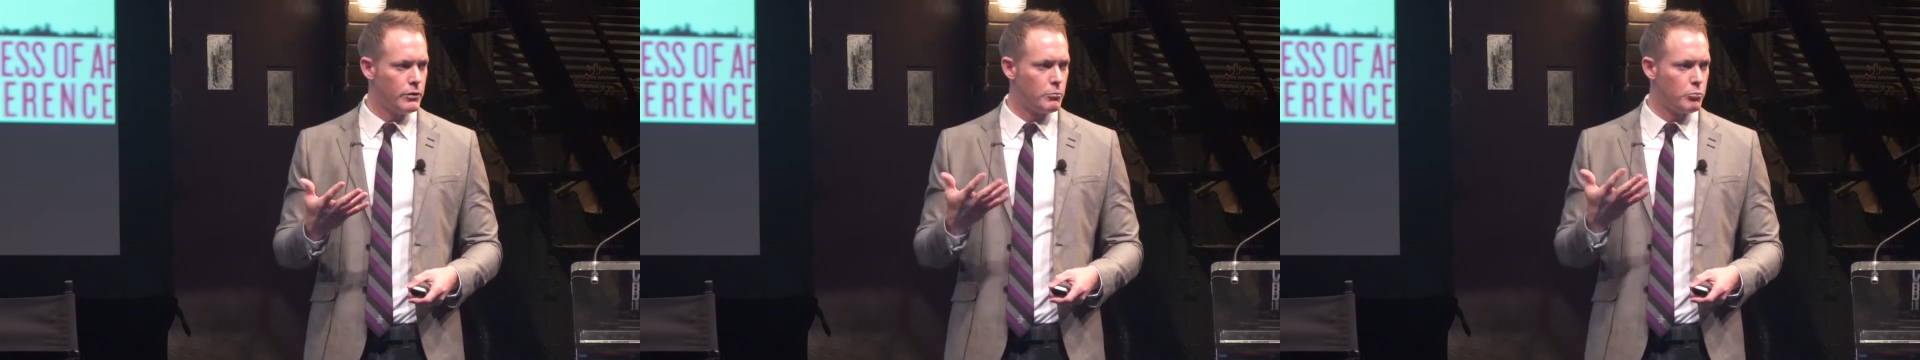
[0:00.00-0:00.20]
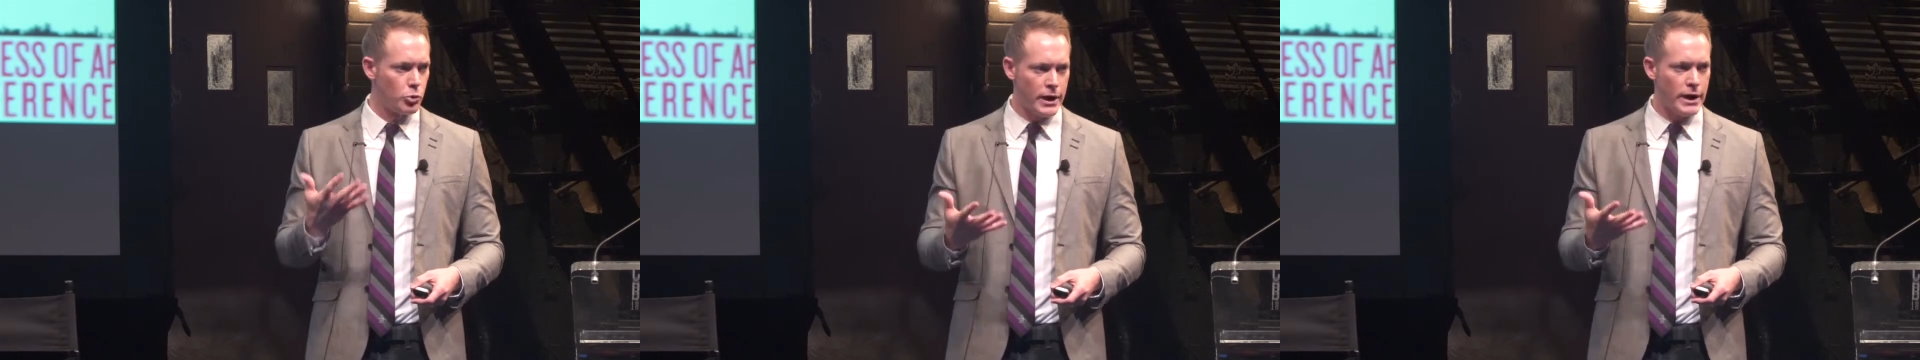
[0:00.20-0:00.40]
with
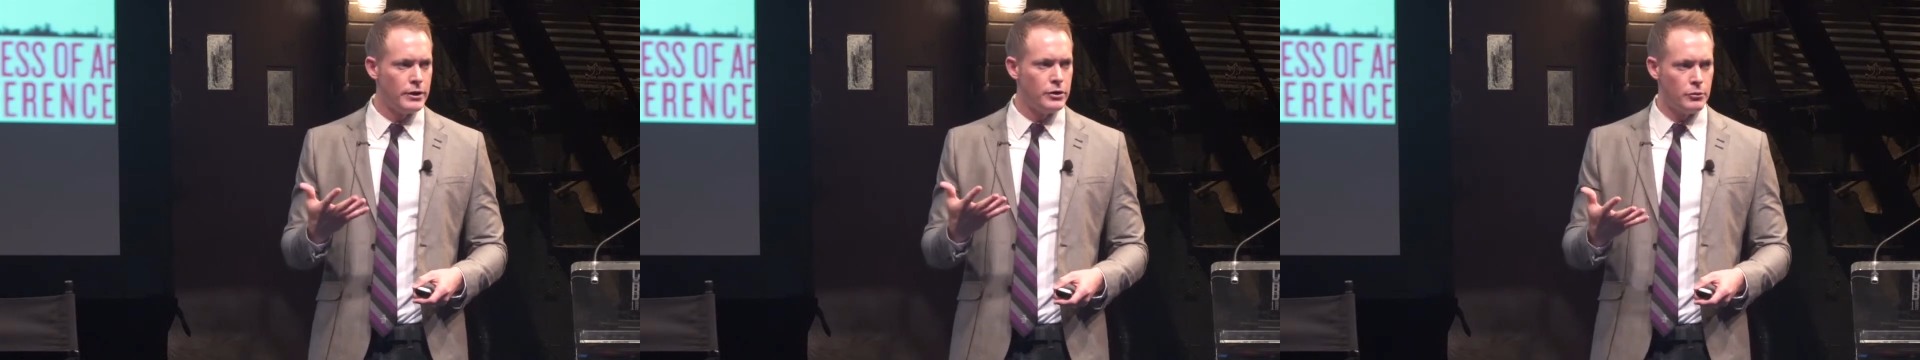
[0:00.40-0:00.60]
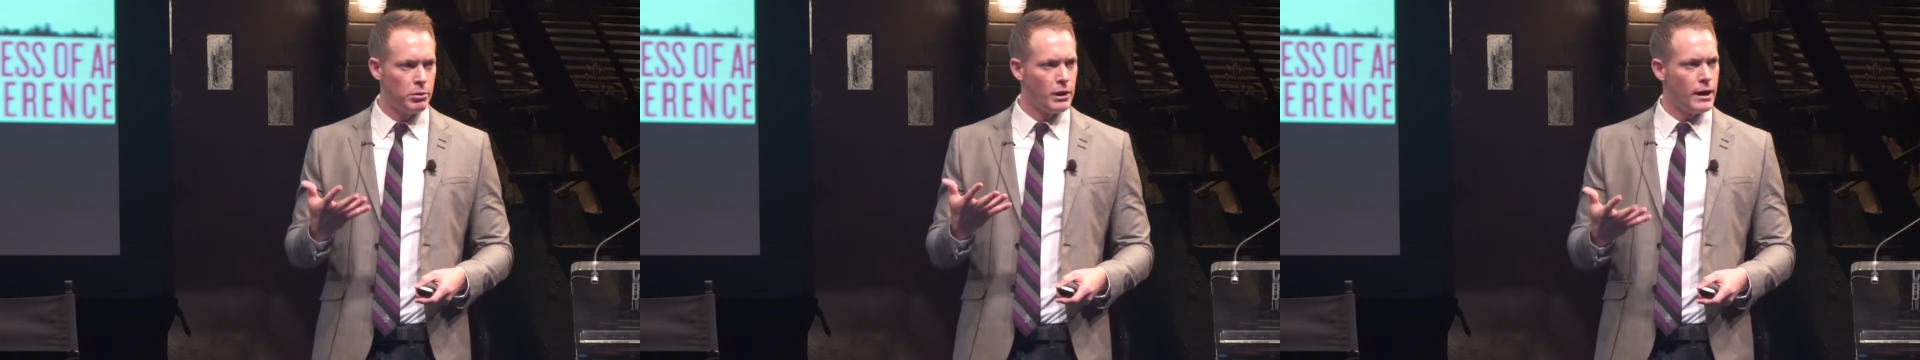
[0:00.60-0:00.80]
a
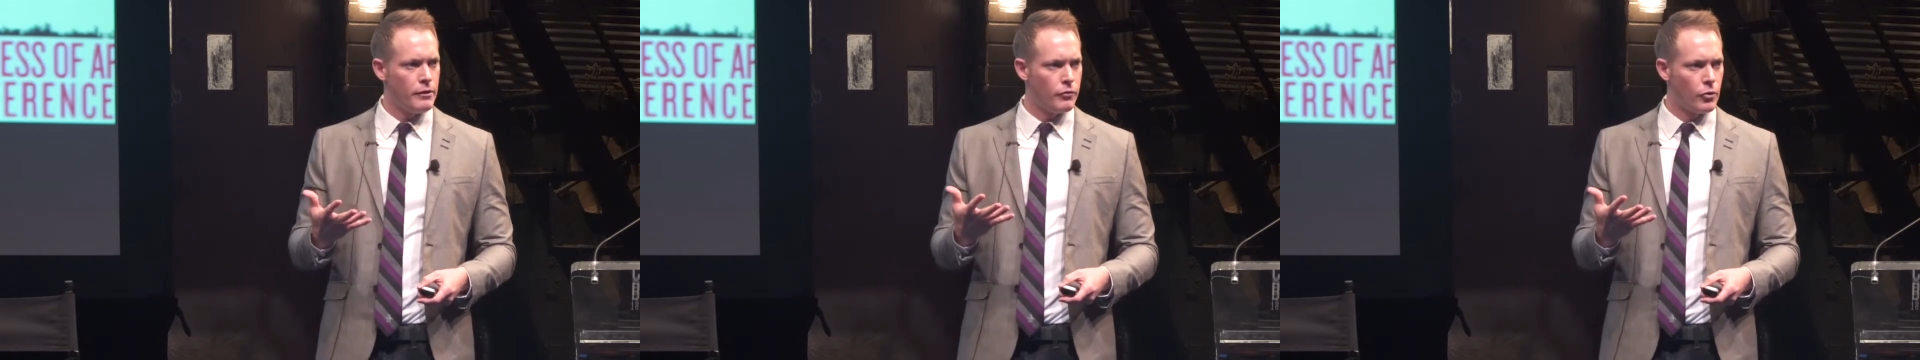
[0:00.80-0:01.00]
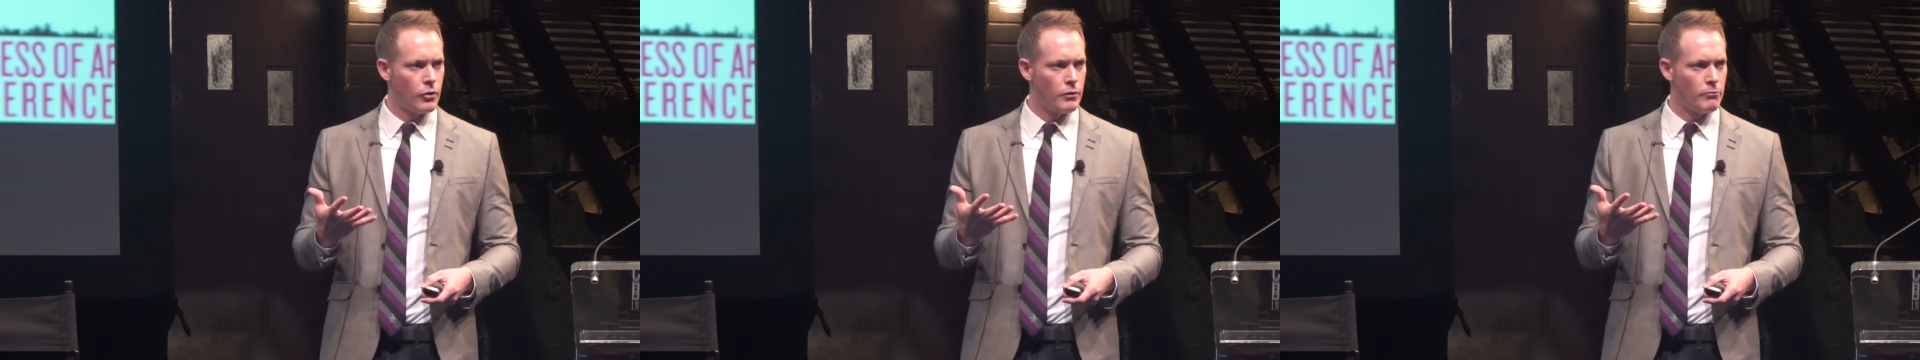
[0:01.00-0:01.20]
brand new
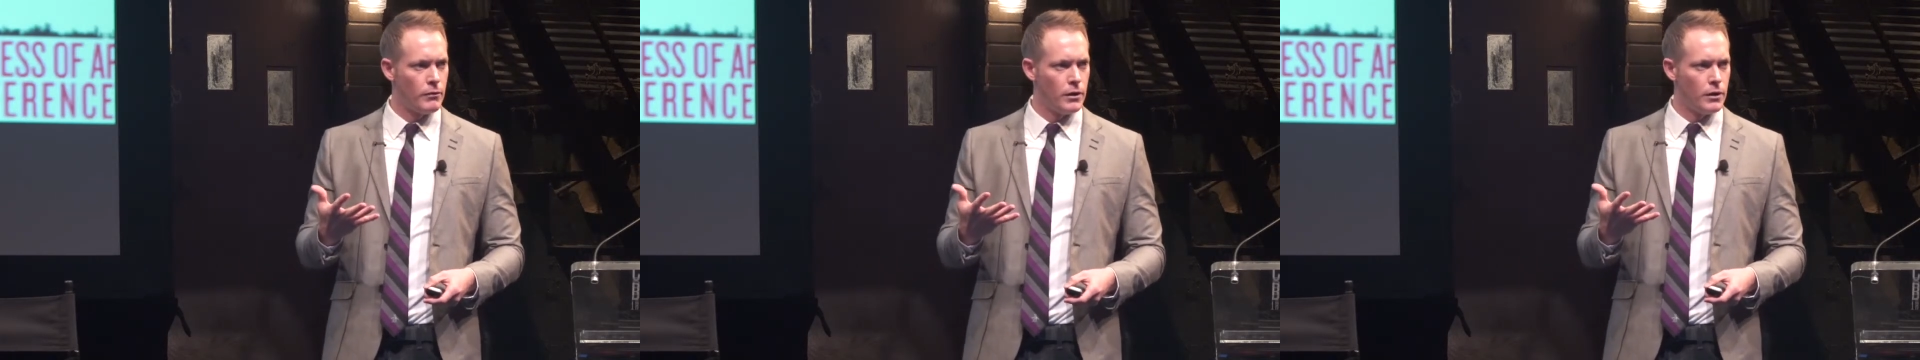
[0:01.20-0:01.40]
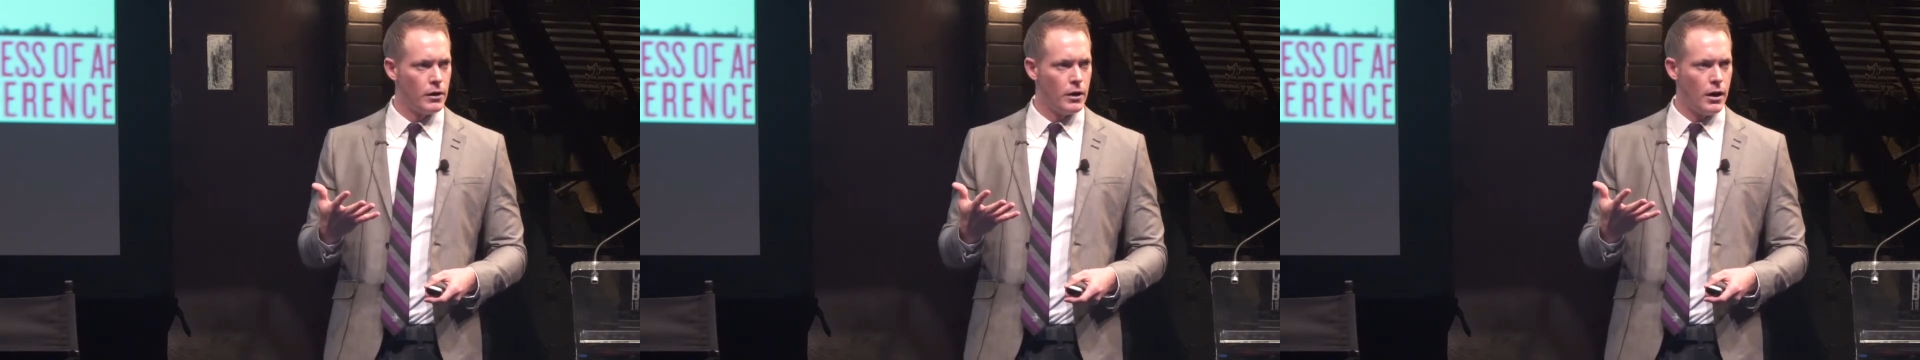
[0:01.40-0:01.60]
platform
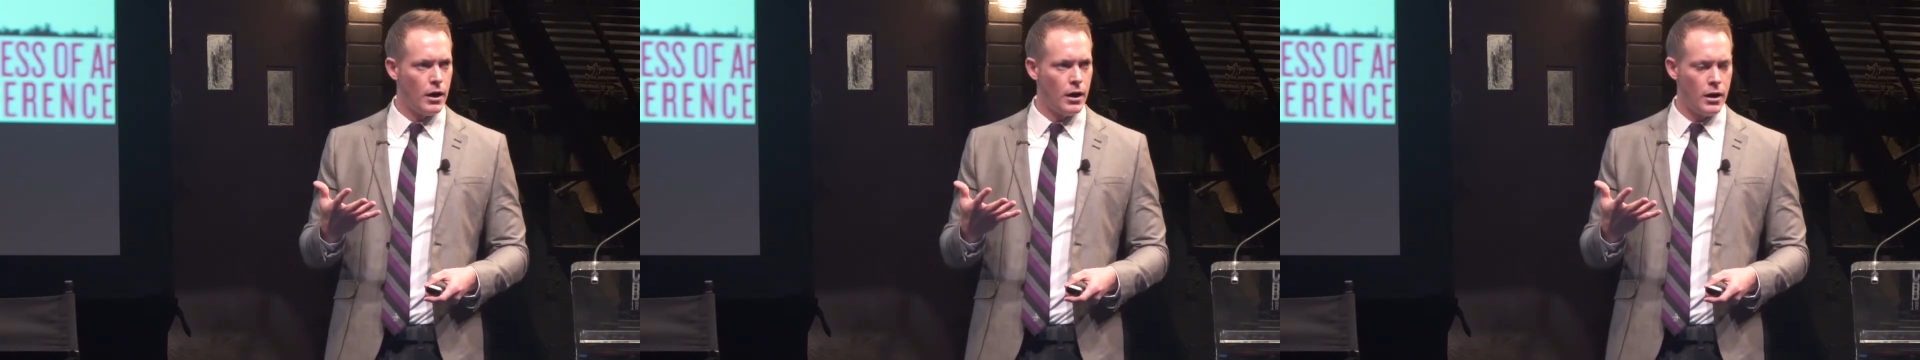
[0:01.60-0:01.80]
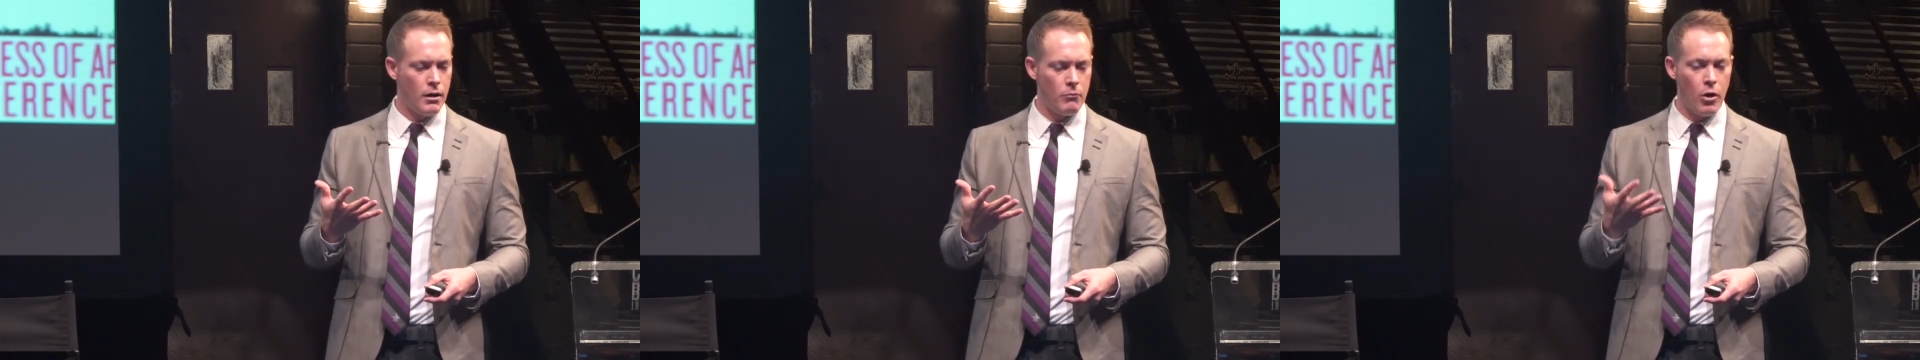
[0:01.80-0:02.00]

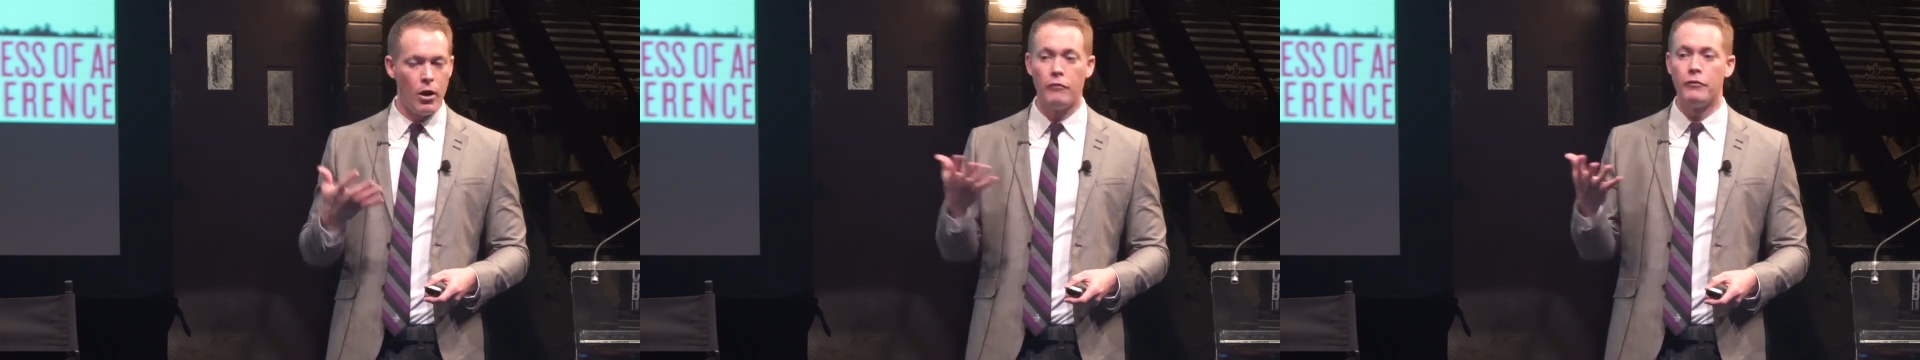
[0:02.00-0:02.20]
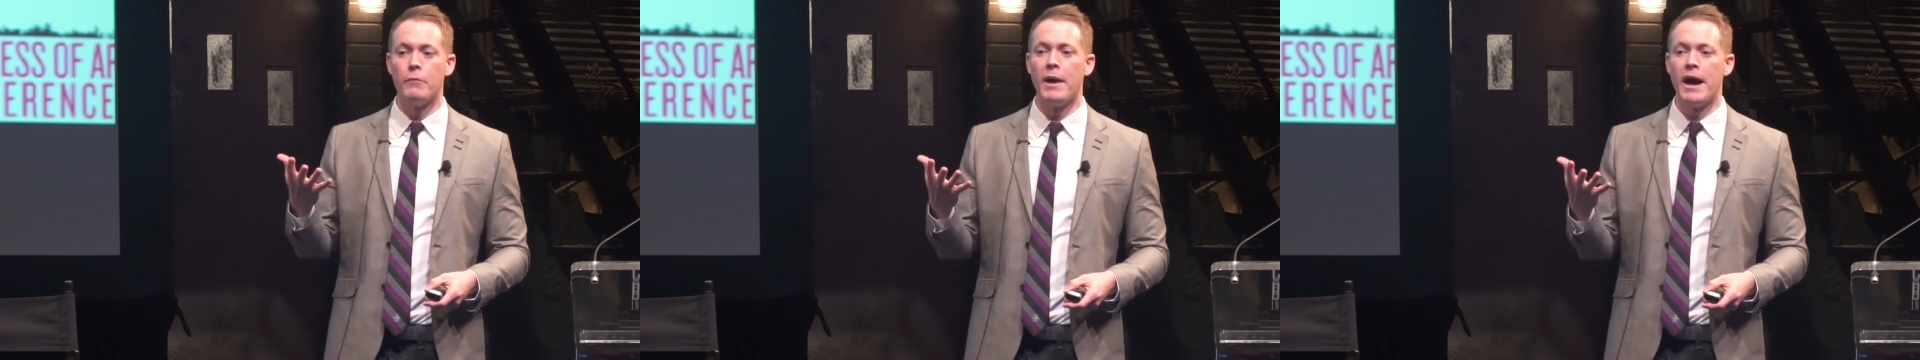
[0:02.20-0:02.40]

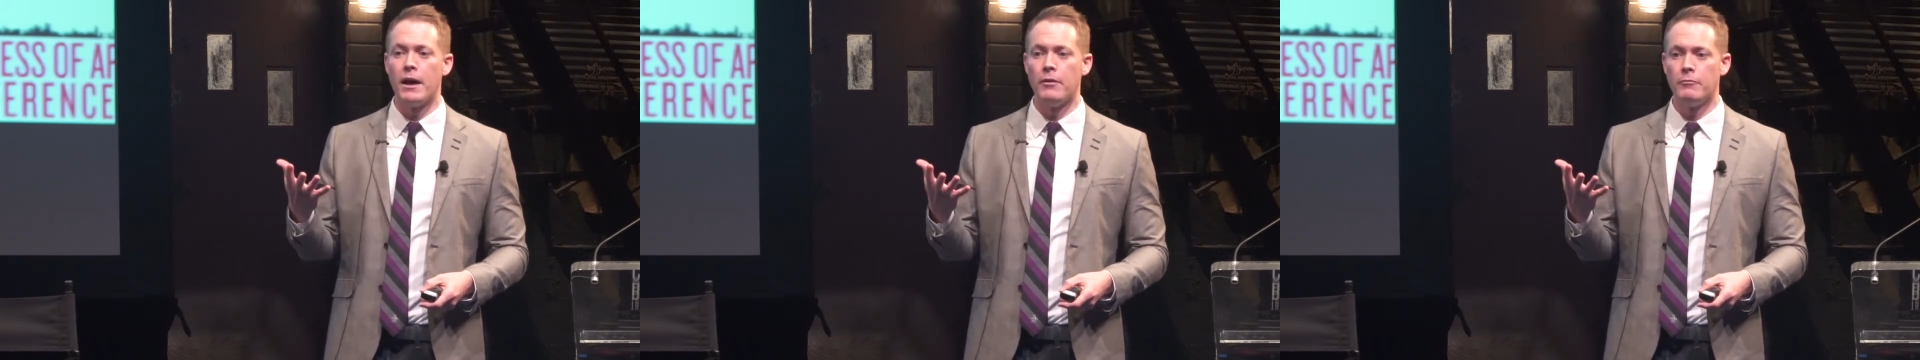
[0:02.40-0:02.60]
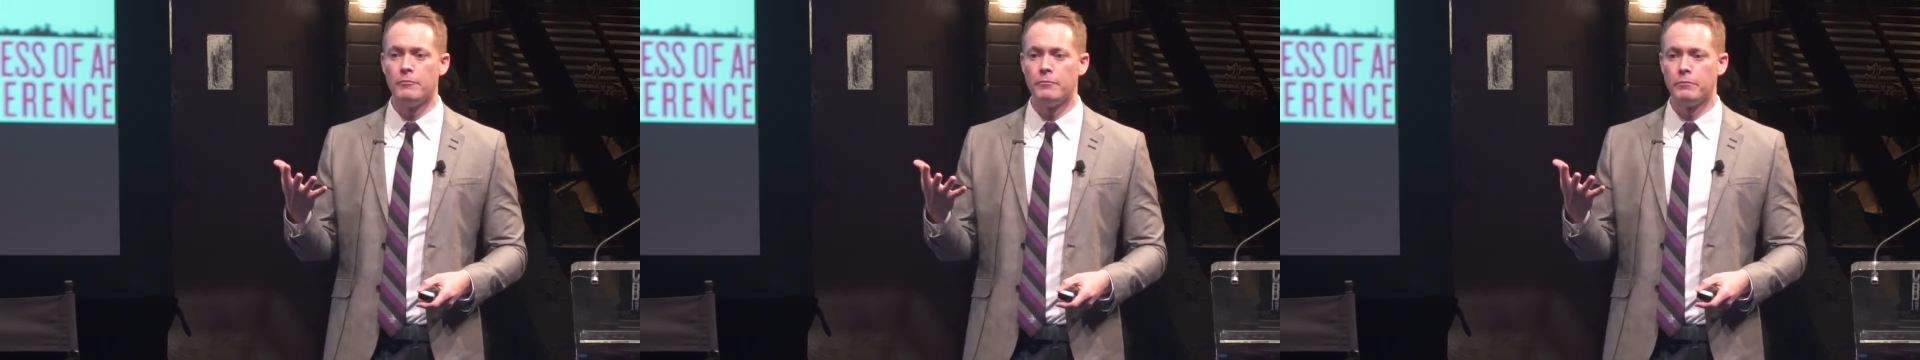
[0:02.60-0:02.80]
off the bat.